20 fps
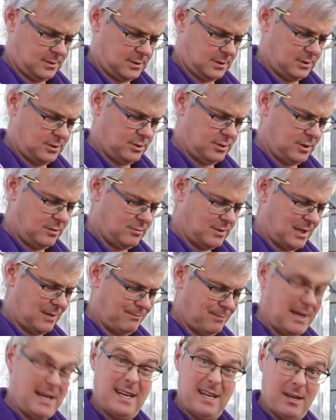is you don't
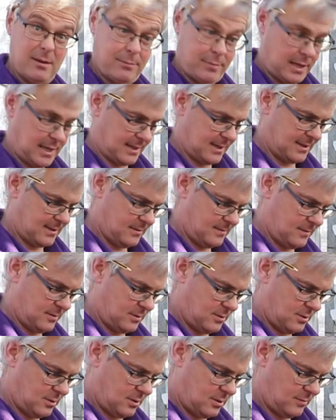get many in a packet,
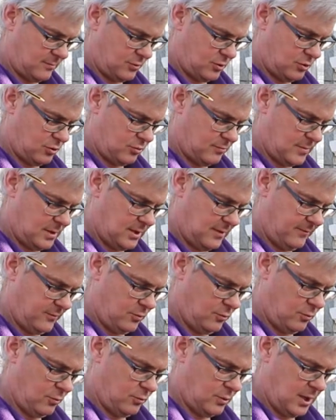as I'm sure many of
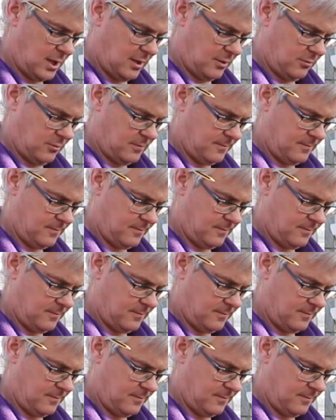you will know.